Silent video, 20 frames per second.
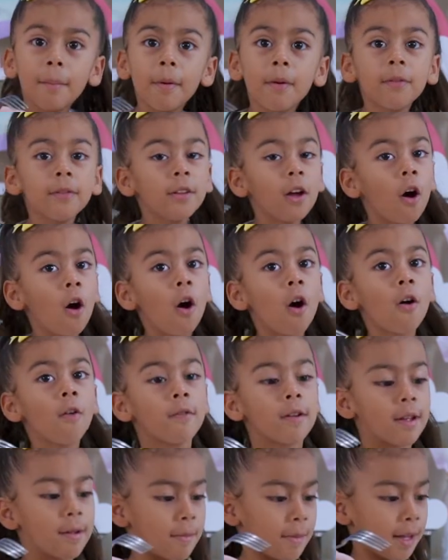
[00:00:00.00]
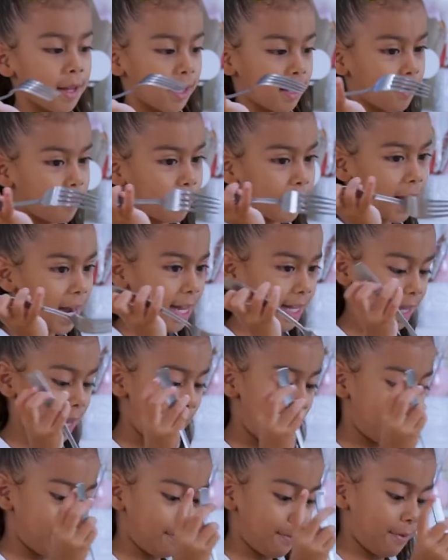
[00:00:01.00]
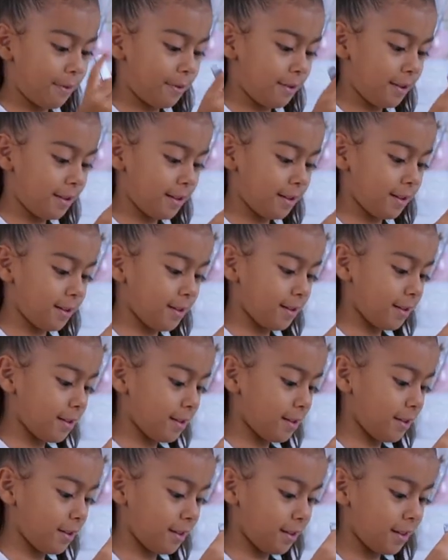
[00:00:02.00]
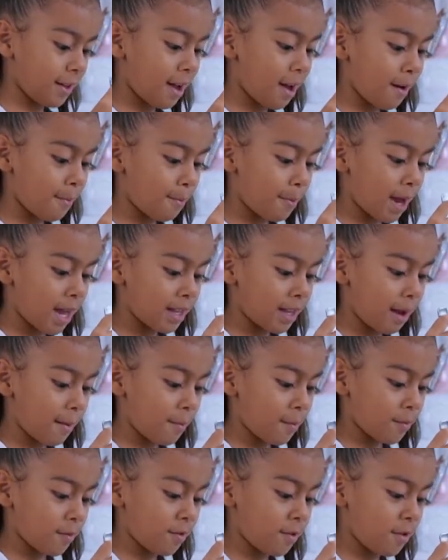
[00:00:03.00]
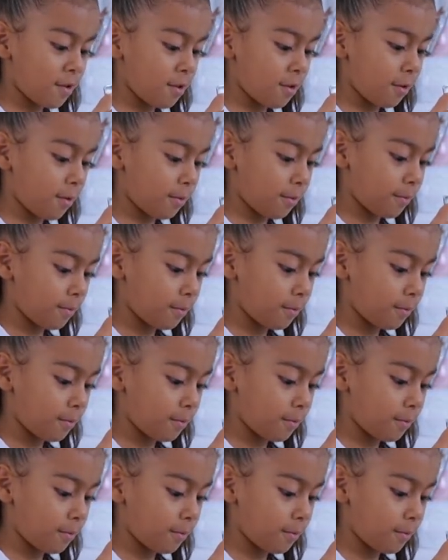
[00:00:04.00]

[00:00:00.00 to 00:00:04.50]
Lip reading: but all we need is pineapple. You love pineapple too.